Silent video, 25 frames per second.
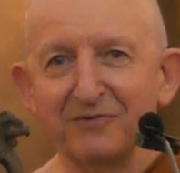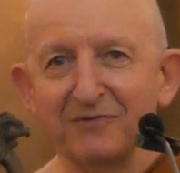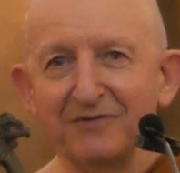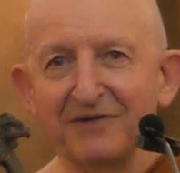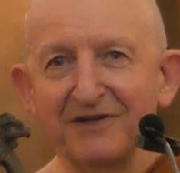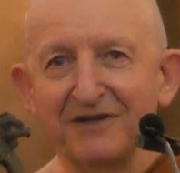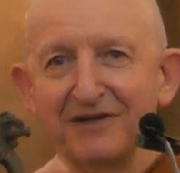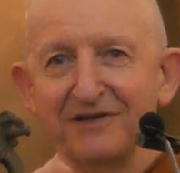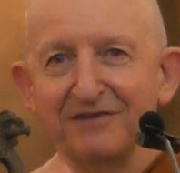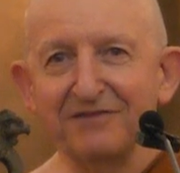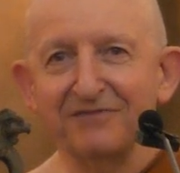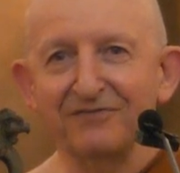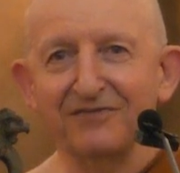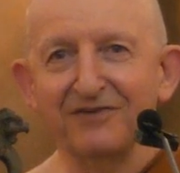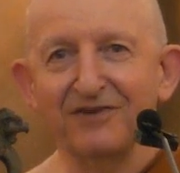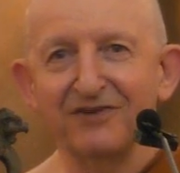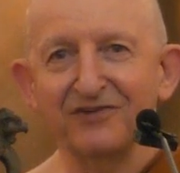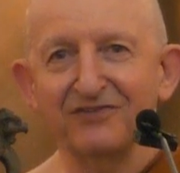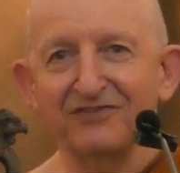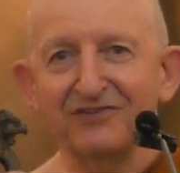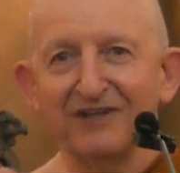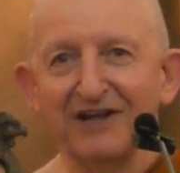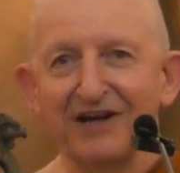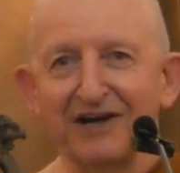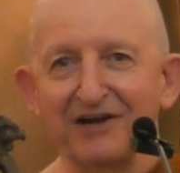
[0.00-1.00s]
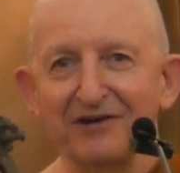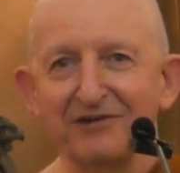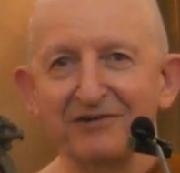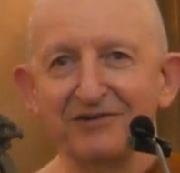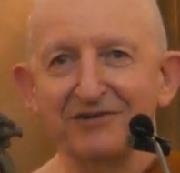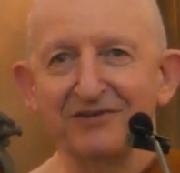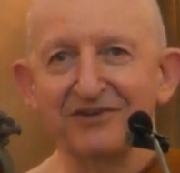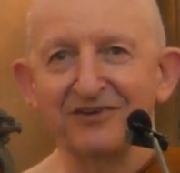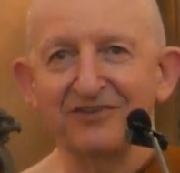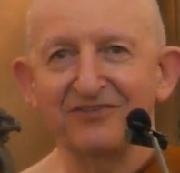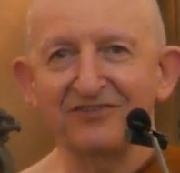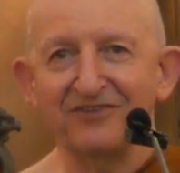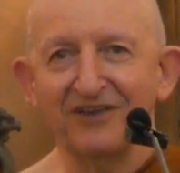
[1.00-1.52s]
between the first arrow
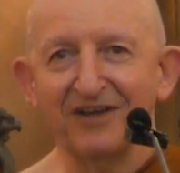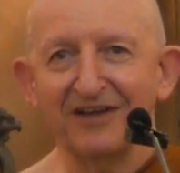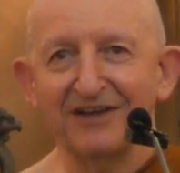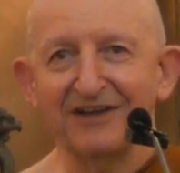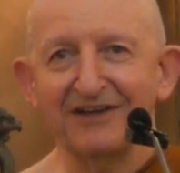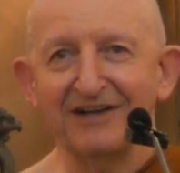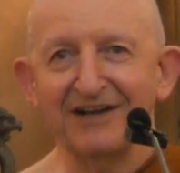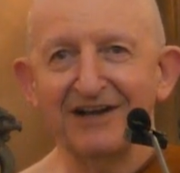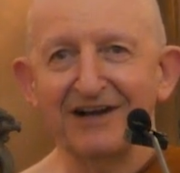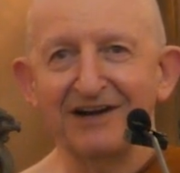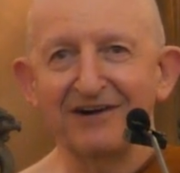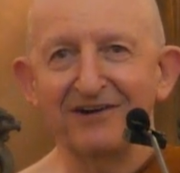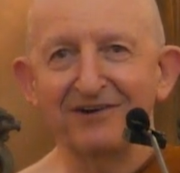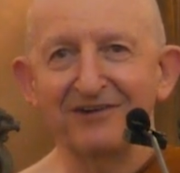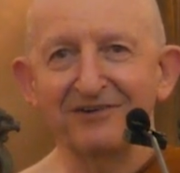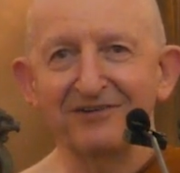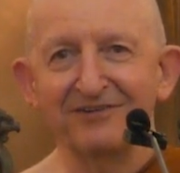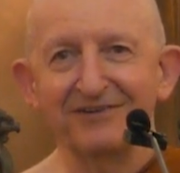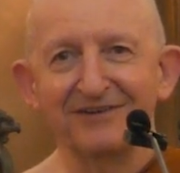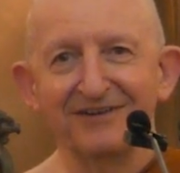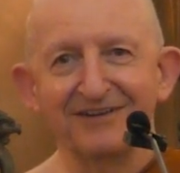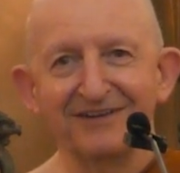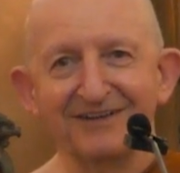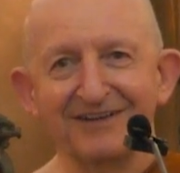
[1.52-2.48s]
and the second arrow,